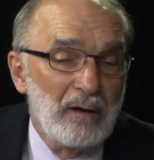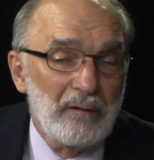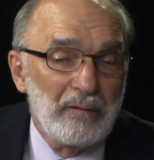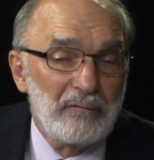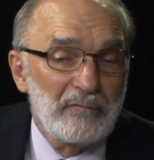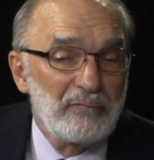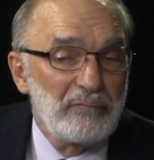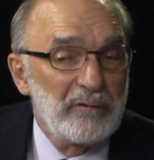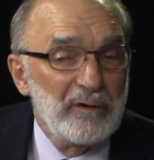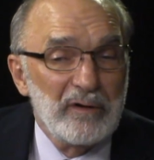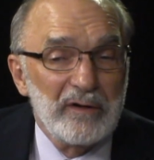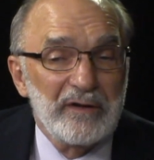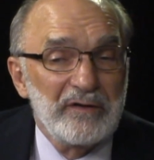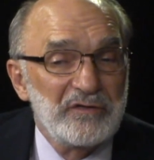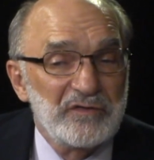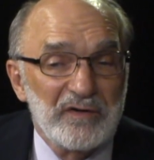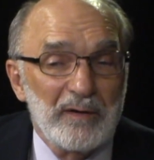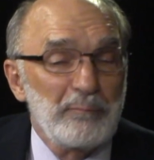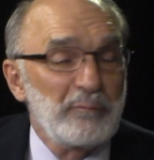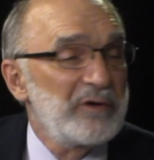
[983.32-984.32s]
really,
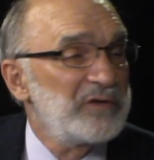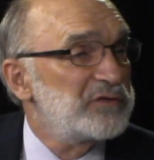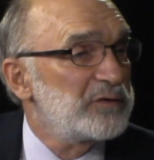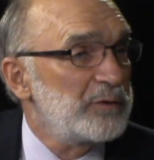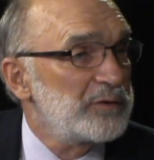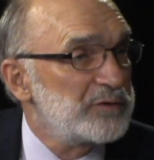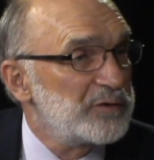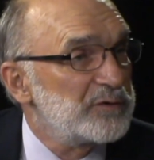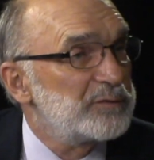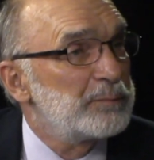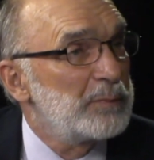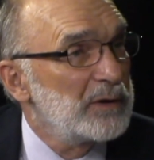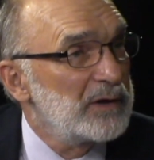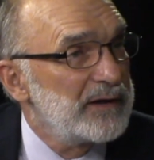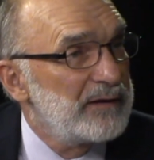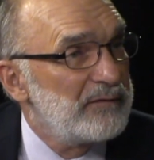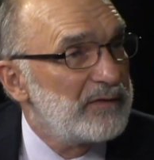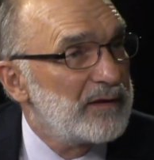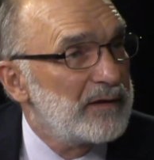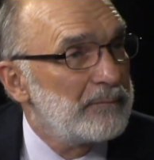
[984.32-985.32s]
some researchers
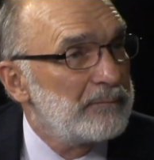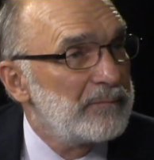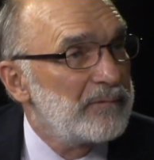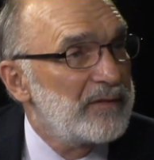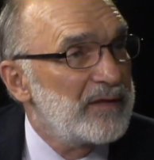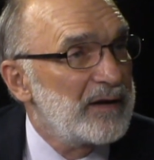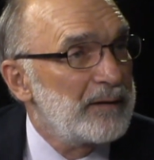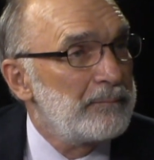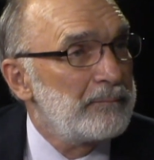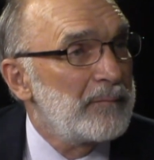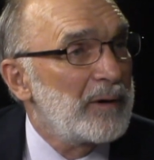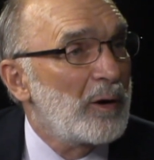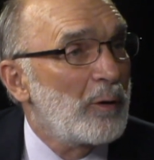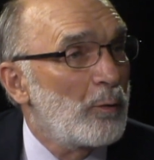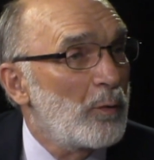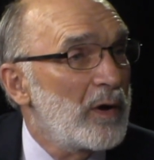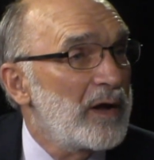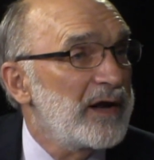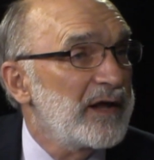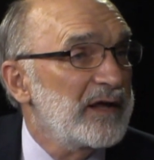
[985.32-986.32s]
believe that
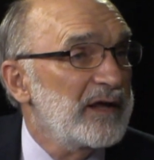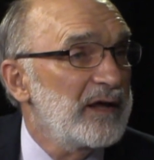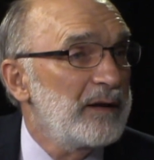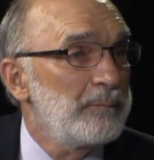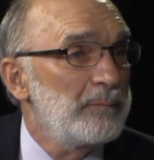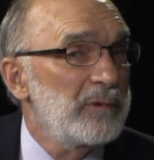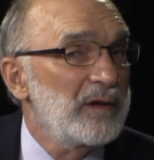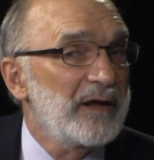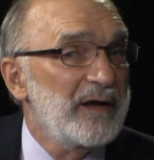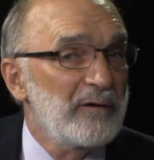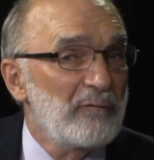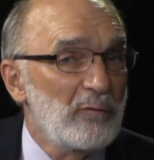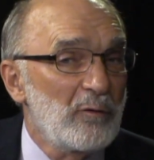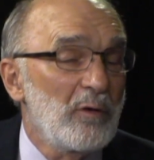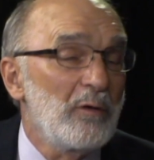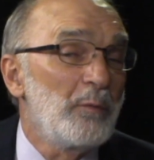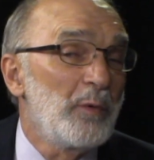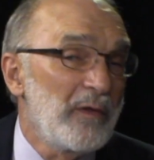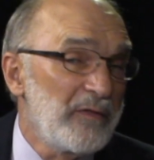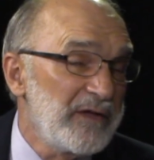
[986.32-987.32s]
marijuana can play a role,
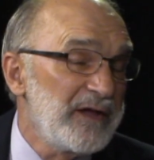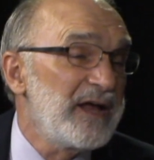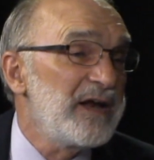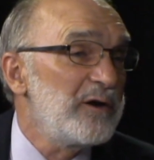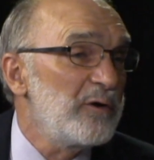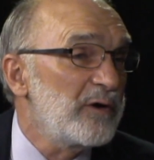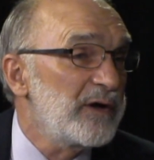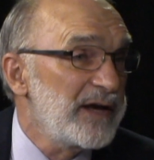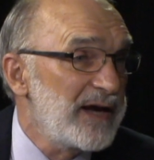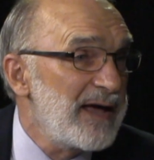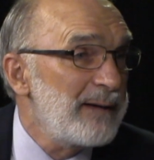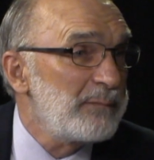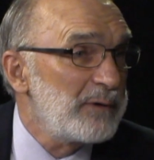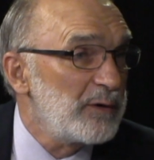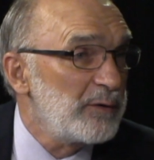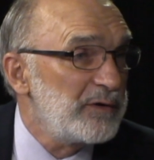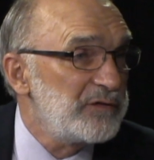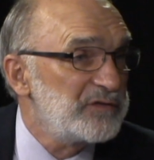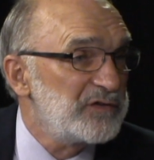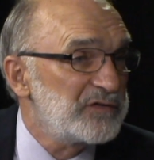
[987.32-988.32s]
well, the
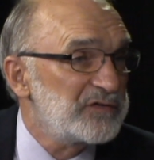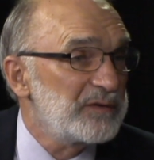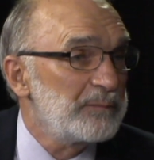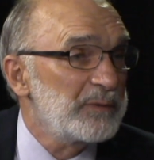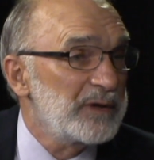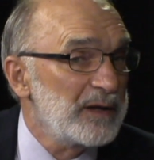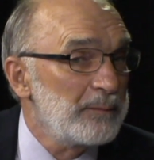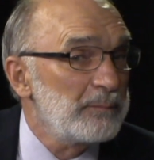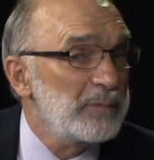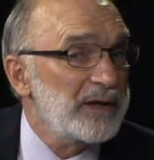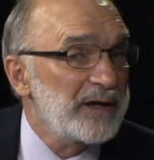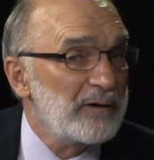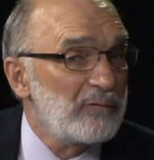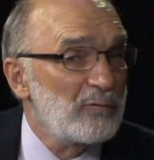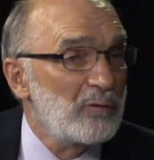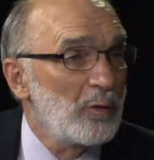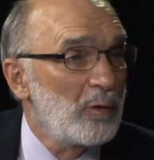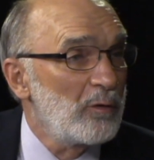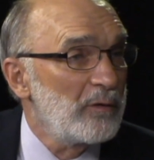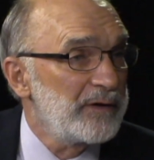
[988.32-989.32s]
endocannabinoid system can play a
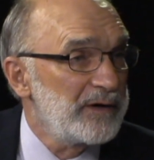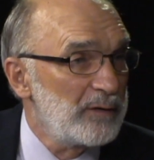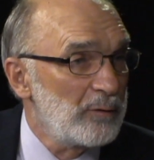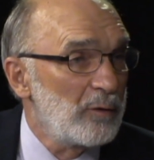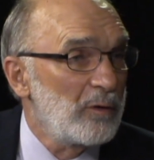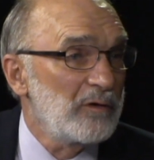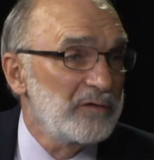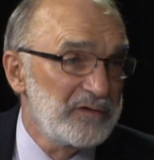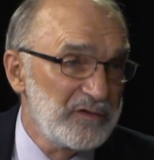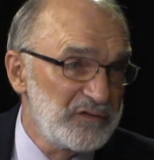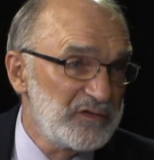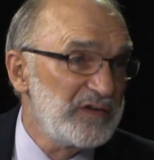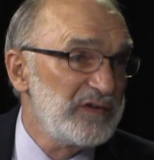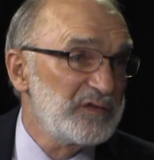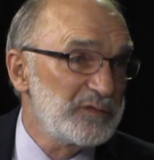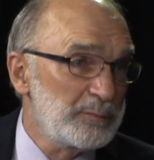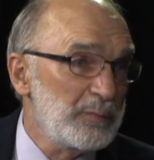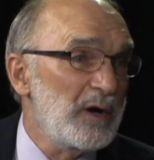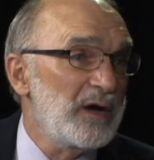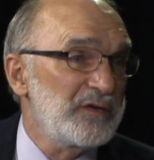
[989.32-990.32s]
role in all disease
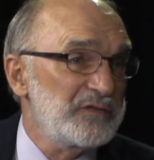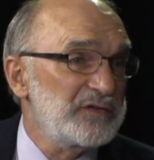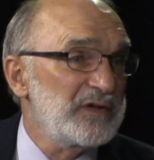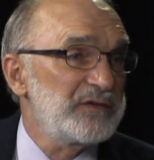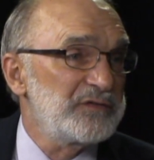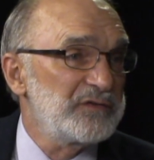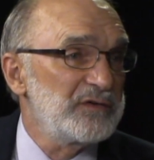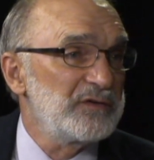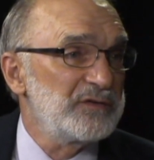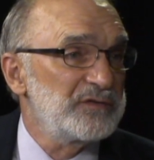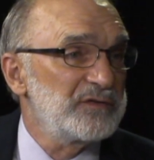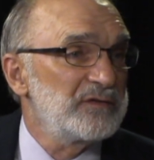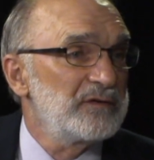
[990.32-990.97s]
processes.